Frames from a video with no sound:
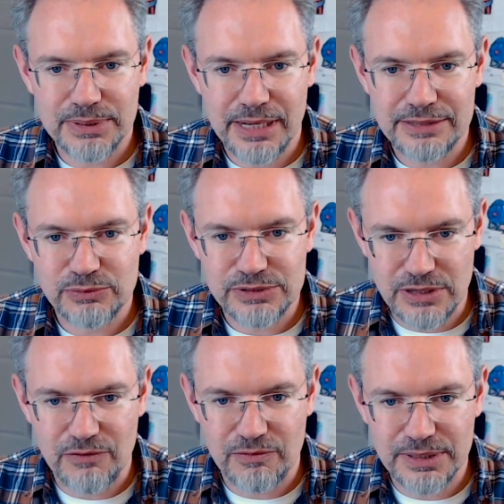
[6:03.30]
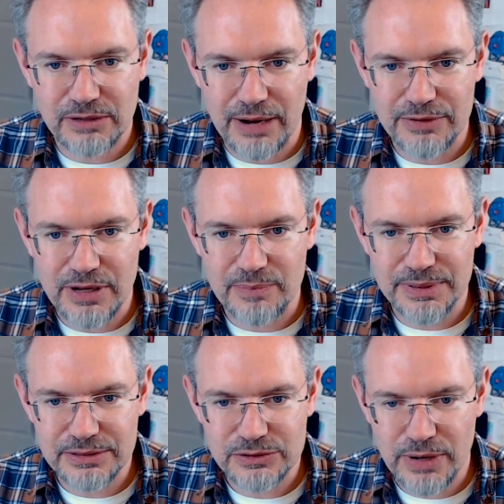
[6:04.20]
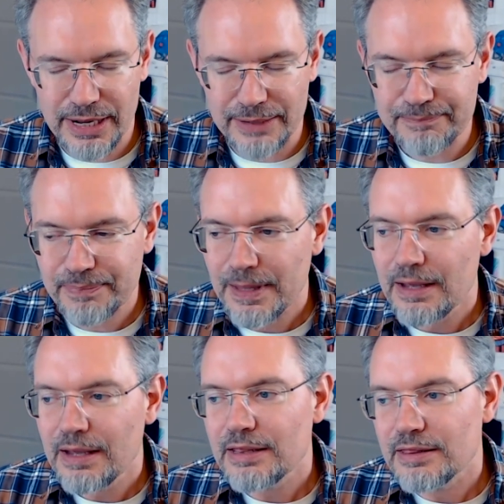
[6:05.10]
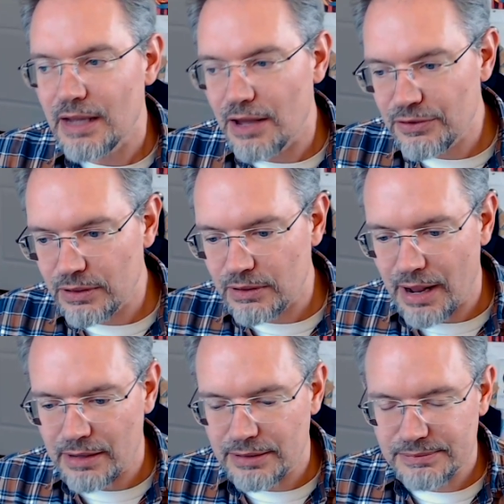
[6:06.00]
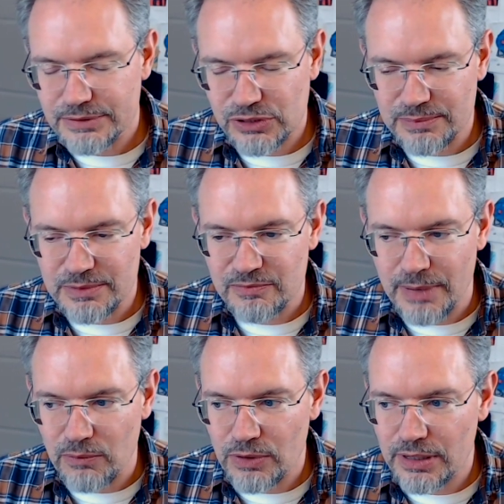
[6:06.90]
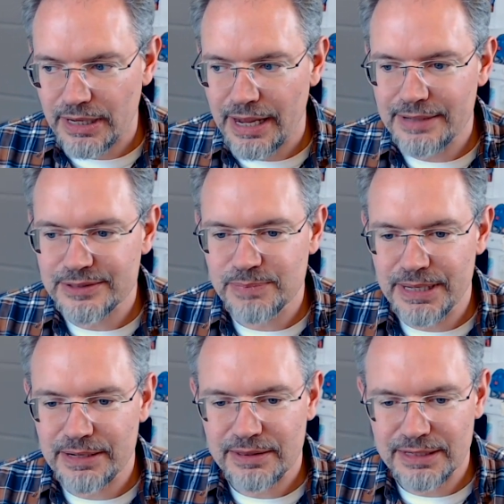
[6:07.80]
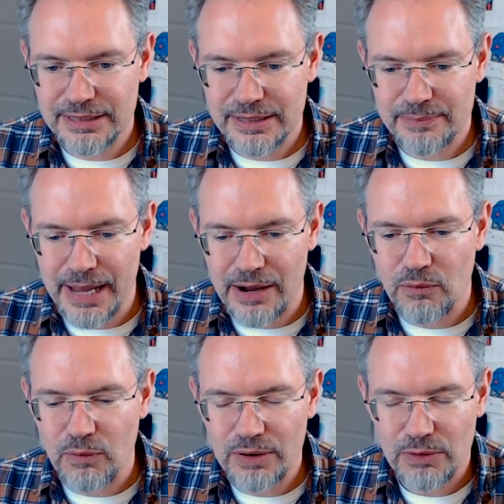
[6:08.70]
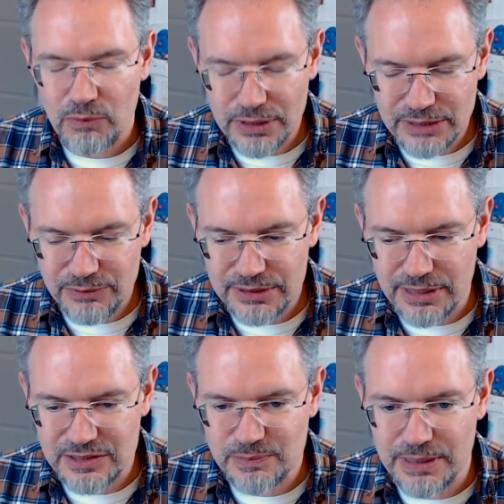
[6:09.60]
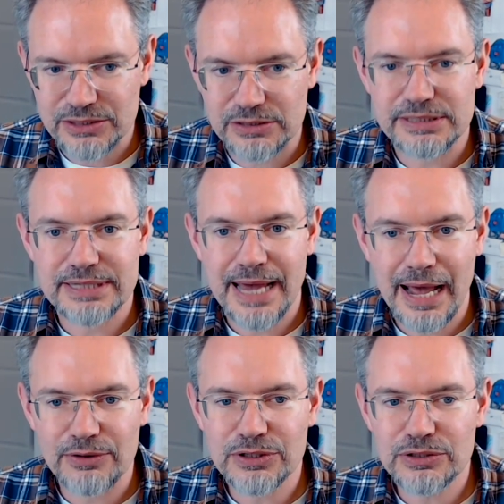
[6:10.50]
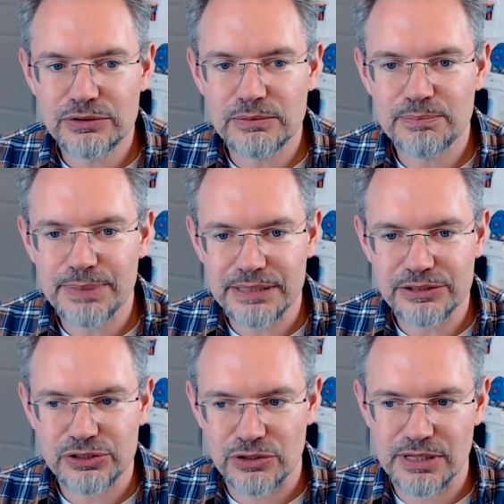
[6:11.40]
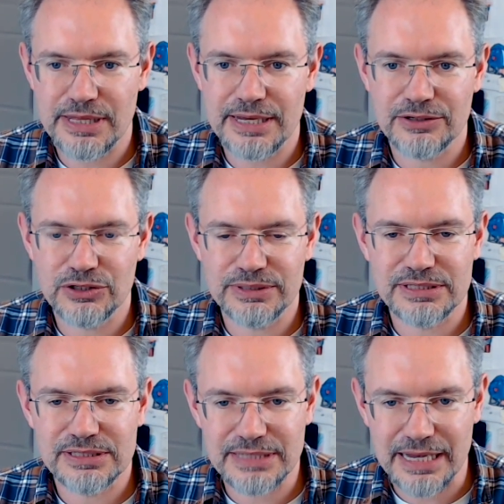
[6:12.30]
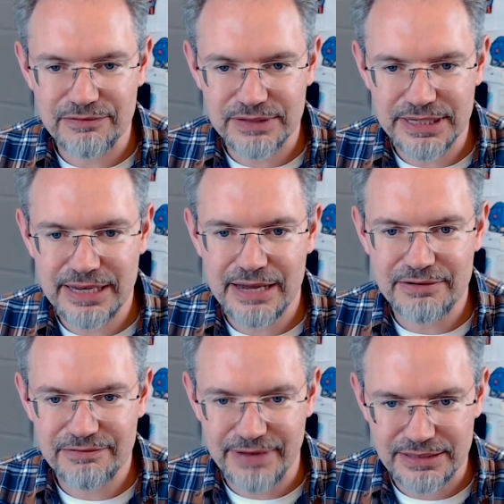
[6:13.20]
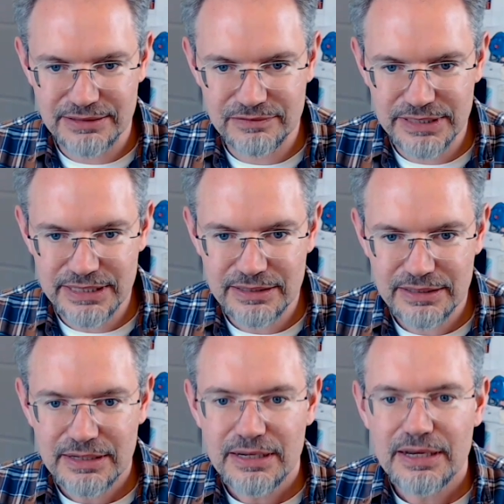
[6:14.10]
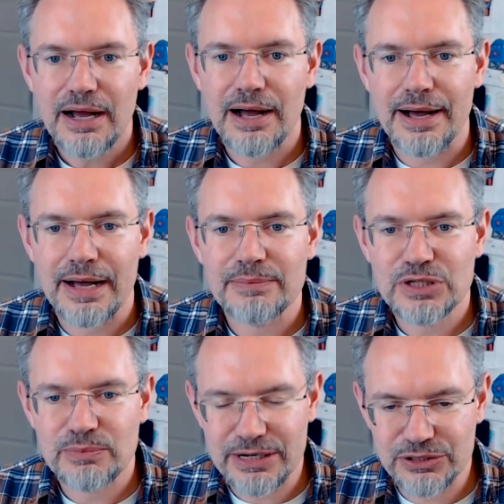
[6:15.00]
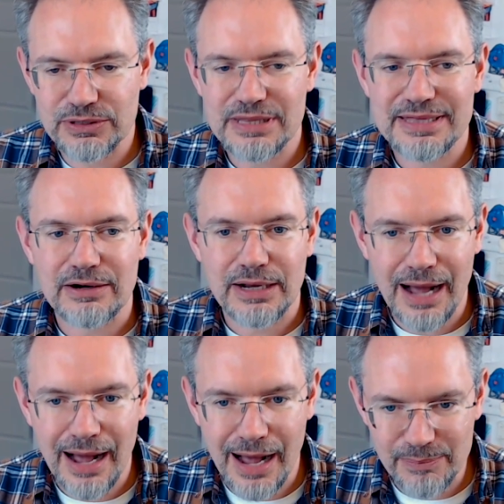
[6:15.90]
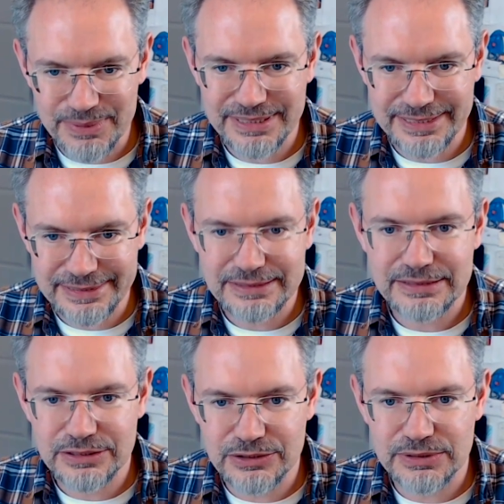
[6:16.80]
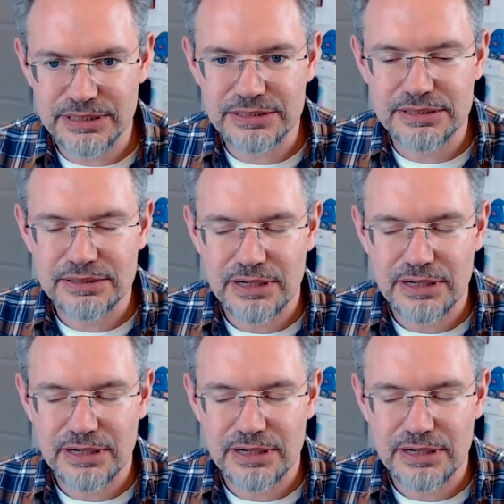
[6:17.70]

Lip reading: Plus was start from the ground up in this way. The other stream of my work has been thinking about when we're working with non-specialists, how do you be sure that they can do it safely and effectively to make sure that they're competent to do this,